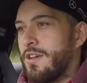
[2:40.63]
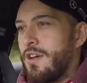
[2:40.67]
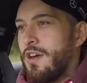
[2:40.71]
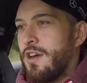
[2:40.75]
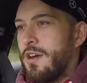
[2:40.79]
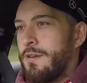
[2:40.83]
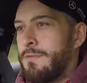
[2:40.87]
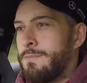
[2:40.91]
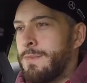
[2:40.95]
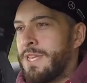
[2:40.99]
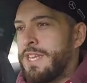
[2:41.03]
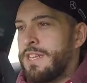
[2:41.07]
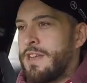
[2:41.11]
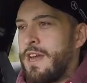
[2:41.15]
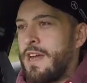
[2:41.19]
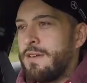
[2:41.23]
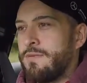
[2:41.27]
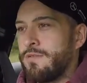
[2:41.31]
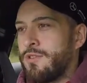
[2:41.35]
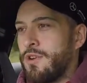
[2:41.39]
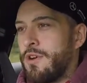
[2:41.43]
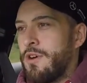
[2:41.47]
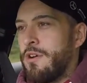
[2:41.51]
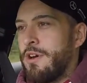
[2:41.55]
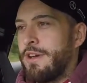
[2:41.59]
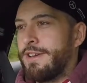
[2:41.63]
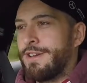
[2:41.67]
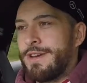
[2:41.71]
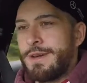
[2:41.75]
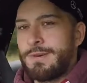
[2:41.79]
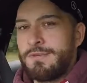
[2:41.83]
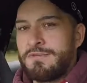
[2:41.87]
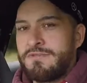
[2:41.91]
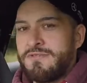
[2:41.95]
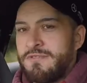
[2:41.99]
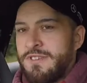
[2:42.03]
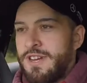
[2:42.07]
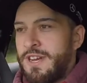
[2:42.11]
I mean, I haven't got high
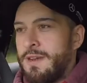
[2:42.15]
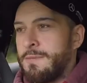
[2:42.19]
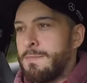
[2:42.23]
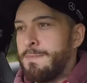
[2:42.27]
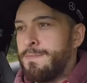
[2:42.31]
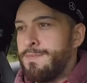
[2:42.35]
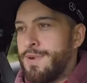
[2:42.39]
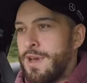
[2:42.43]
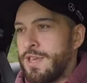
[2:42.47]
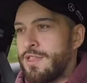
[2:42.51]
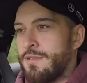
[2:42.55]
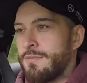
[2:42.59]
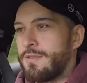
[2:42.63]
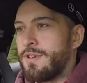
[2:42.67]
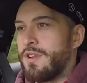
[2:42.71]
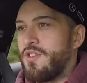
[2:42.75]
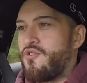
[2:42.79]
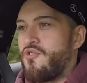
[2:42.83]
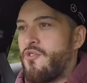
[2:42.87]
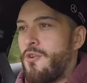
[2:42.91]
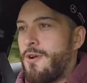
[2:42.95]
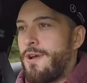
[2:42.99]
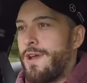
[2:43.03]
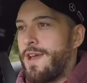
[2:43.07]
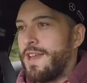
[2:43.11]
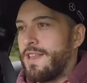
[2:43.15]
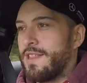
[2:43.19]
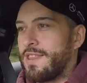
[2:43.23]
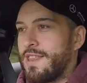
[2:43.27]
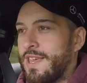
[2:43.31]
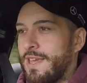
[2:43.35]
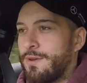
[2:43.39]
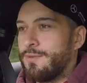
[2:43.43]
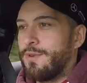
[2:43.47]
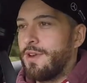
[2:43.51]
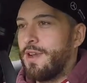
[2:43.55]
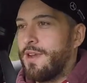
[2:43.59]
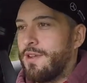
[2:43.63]
hopes for it, but I'm gonna try it and
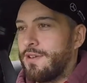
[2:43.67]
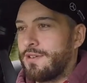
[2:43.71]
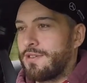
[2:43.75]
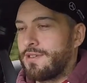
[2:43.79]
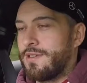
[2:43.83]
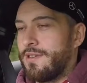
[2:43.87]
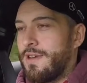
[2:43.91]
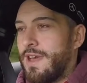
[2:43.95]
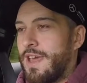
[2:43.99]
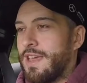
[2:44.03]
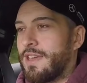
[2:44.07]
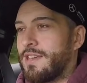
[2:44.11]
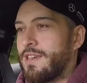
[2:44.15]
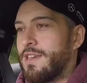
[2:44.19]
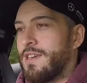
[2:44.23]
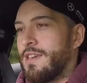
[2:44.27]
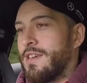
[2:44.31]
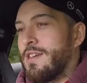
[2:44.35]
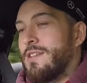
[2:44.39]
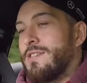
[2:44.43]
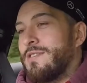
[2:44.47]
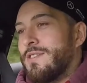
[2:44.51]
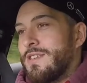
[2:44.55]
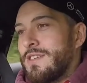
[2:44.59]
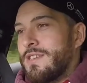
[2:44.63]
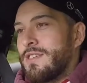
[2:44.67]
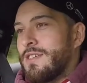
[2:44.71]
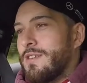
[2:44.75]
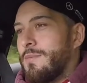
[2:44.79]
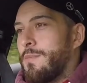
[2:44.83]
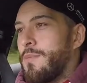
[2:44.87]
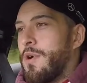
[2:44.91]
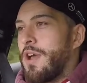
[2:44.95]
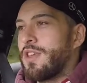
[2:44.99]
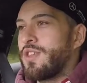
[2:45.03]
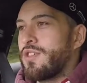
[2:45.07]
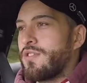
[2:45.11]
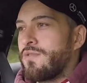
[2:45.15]
see what it looks like.
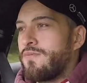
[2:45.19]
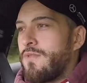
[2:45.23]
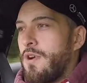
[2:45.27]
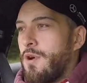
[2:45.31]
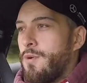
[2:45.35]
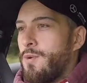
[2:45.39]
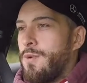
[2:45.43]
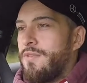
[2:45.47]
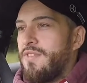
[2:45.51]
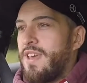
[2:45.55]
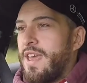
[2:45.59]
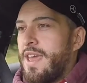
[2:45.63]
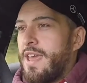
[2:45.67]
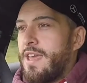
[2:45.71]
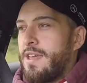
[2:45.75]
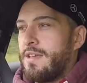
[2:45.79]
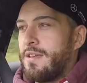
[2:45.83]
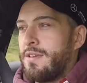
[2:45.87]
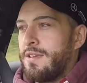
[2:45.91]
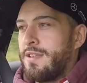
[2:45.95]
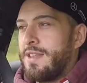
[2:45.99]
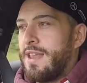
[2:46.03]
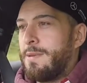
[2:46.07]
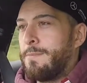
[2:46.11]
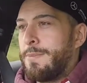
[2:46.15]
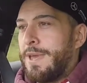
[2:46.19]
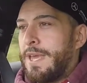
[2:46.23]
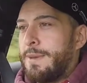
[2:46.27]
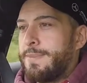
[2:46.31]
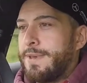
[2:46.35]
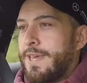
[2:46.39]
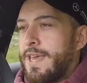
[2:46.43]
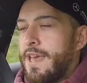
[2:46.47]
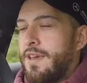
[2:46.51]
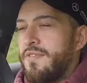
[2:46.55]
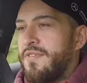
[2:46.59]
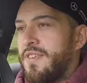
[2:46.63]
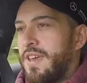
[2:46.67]
Might just roll with it and then
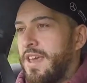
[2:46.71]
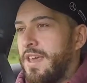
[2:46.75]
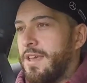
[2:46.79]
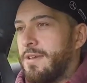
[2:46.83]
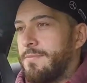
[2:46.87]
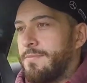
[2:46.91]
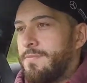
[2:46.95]
PPF it.